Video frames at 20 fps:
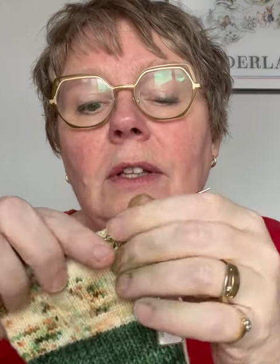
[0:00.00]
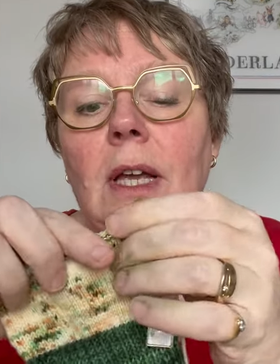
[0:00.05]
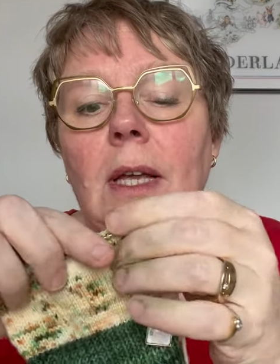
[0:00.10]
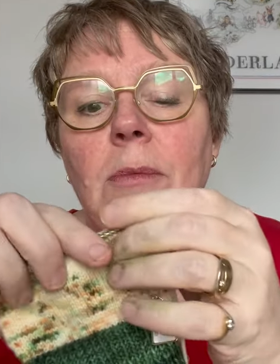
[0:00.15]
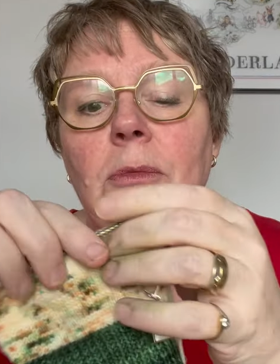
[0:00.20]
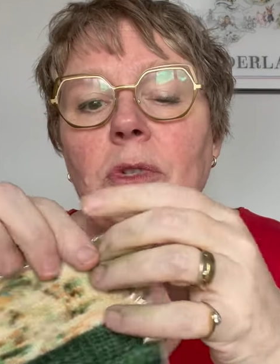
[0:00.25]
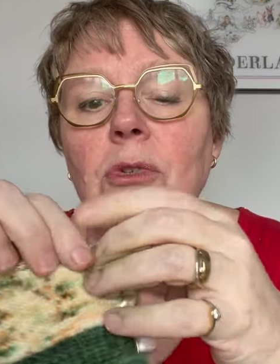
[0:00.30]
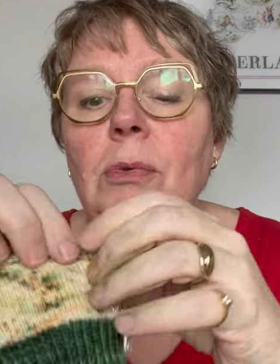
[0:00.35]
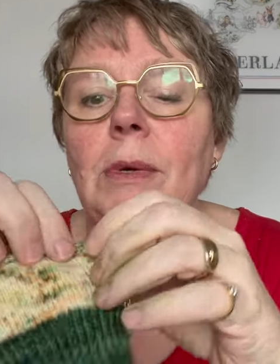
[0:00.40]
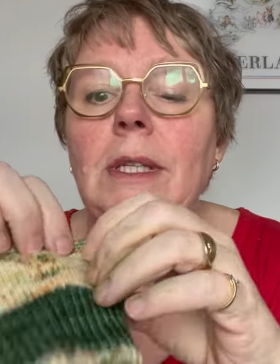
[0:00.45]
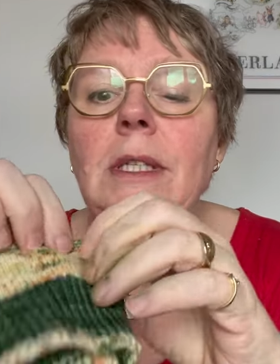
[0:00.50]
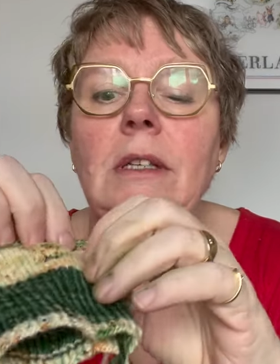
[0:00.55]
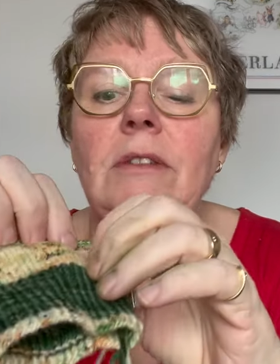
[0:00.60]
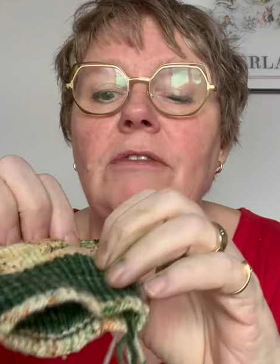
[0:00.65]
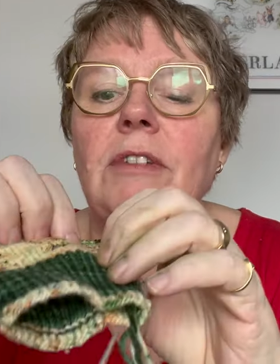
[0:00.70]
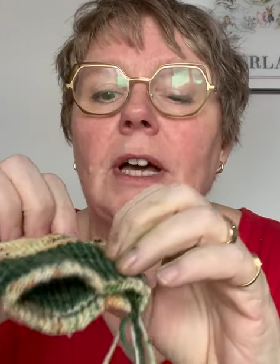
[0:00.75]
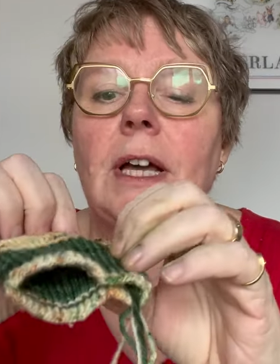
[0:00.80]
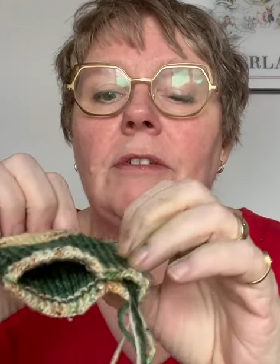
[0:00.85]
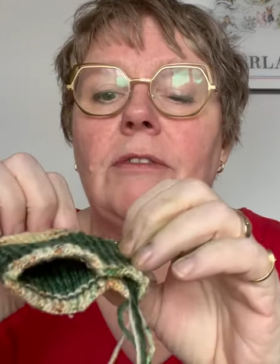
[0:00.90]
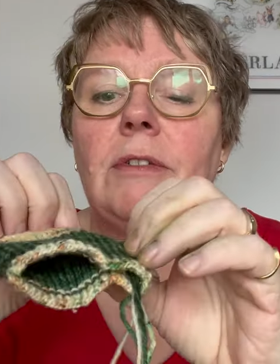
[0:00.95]
I'm
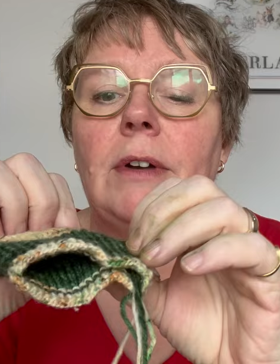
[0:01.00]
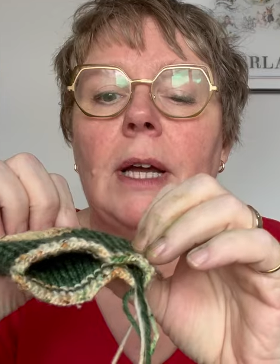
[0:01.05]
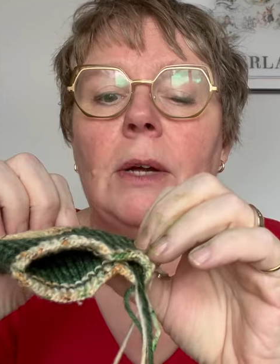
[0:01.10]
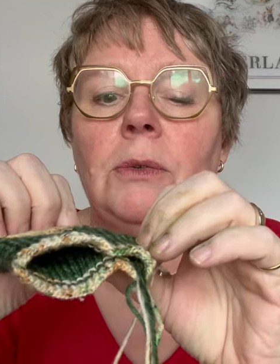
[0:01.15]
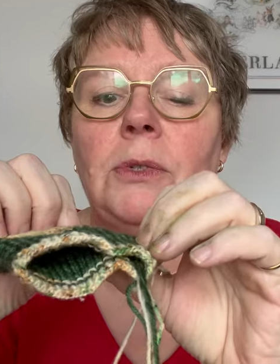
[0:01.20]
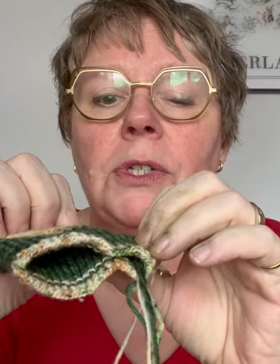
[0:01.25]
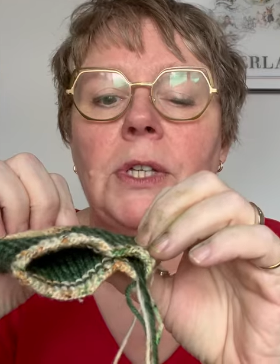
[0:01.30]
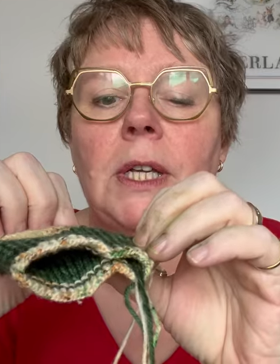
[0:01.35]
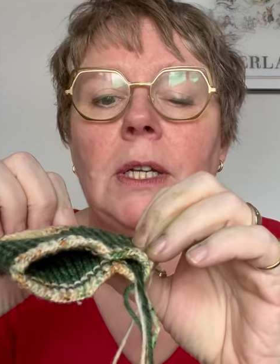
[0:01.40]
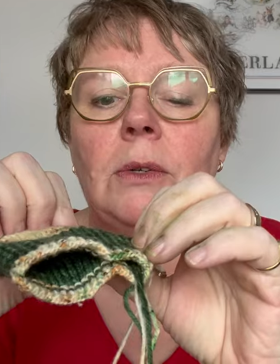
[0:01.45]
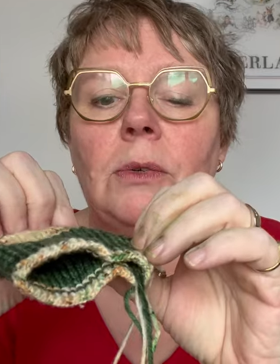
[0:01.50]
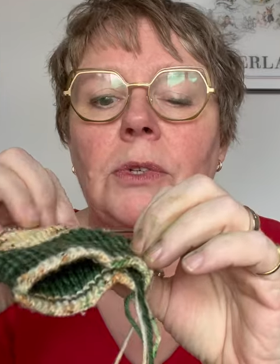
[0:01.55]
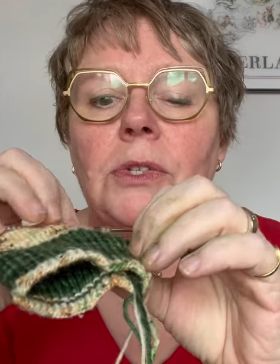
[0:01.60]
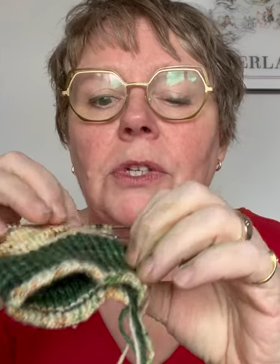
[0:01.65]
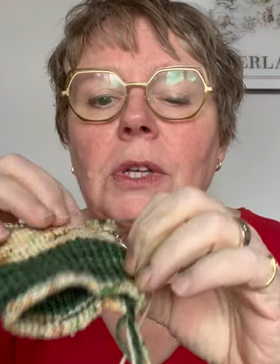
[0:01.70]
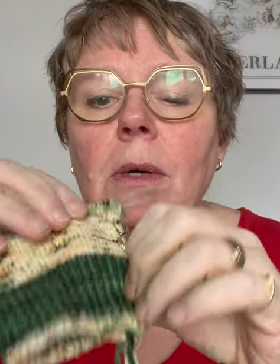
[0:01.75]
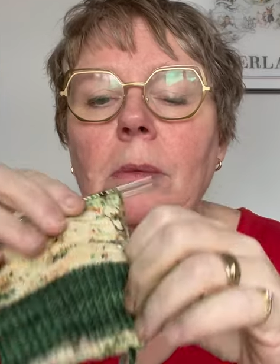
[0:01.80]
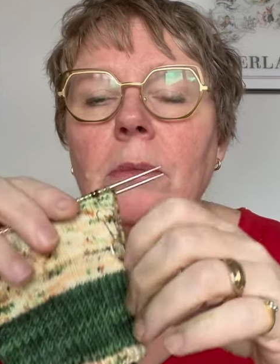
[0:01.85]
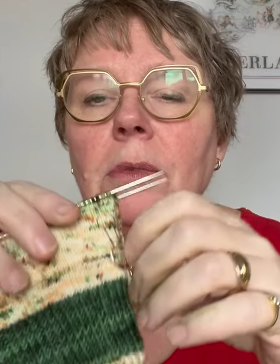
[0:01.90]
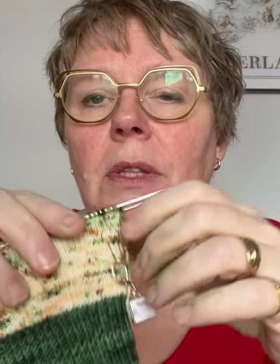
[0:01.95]
25 rounds in or
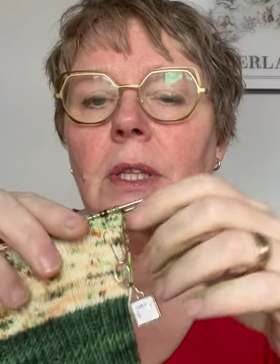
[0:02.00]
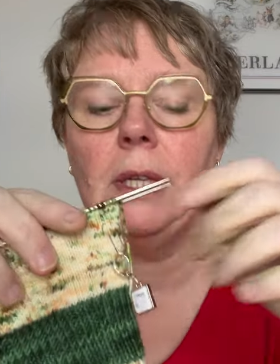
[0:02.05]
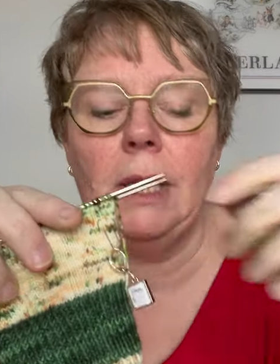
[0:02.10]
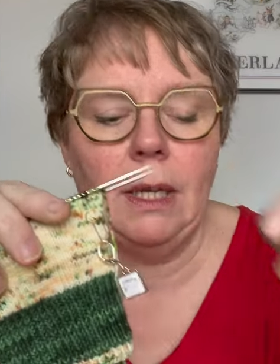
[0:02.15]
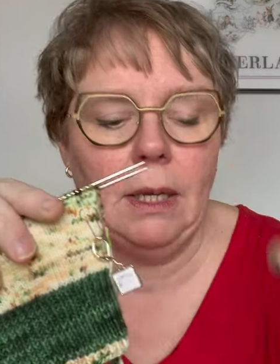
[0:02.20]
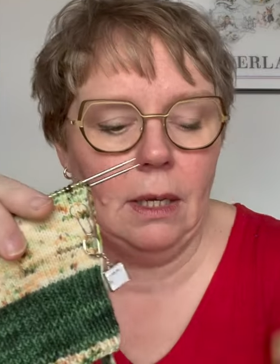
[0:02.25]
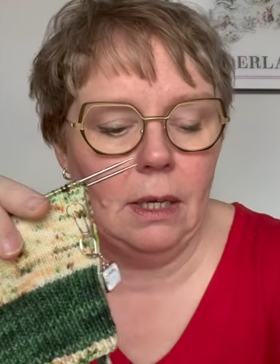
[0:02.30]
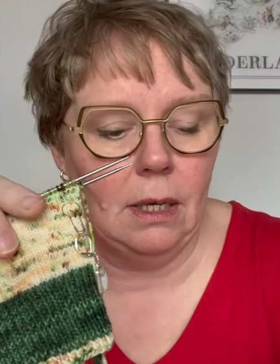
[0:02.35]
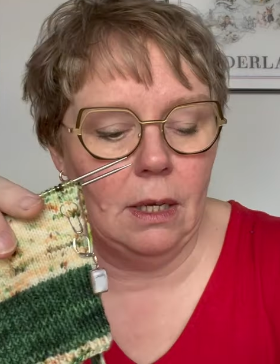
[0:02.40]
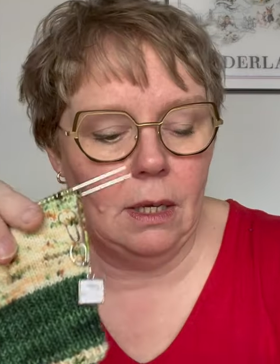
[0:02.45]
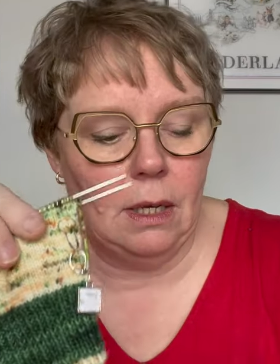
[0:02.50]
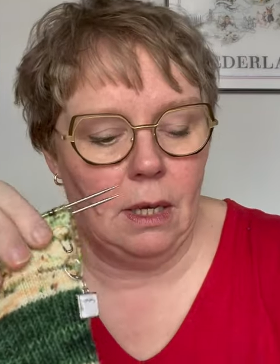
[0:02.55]
something.